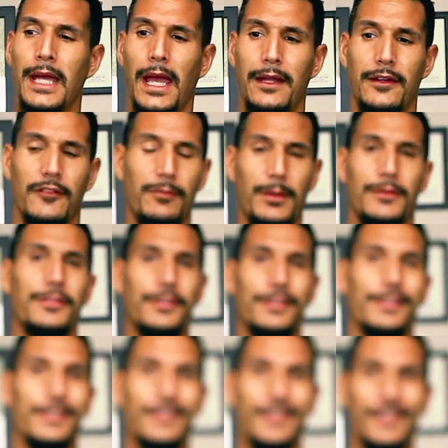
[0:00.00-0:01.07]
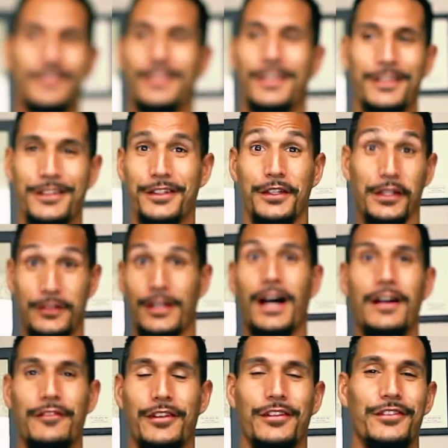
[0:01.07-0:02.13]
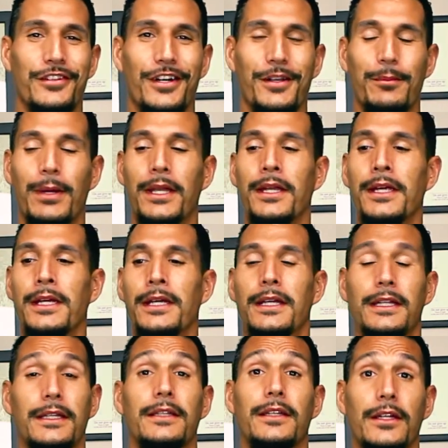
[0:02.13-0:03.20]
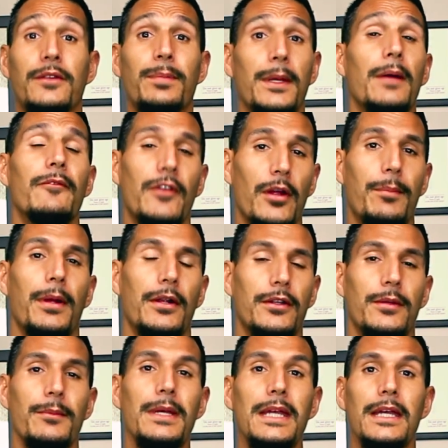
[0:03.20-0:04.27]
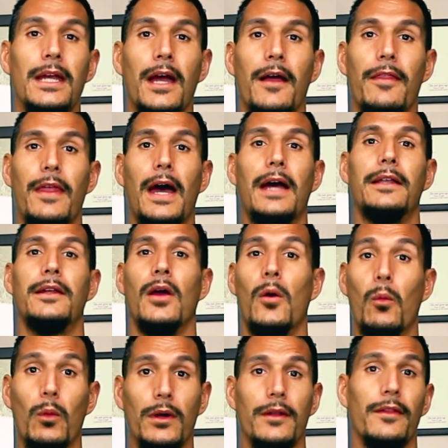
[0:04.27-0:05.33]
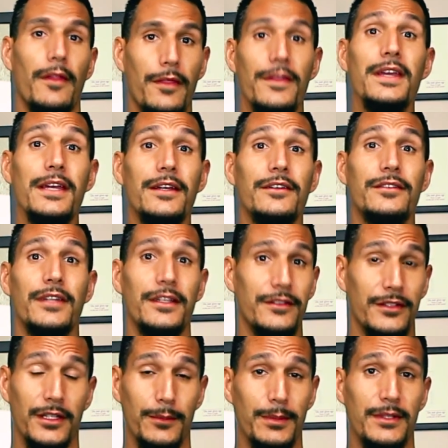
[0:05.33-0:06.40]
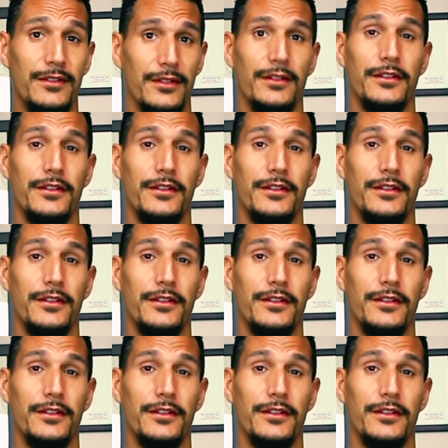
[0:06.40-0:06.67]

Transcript: and they've basically said it's obvious, John, but it's become very apparent to me that one of the things that's going to be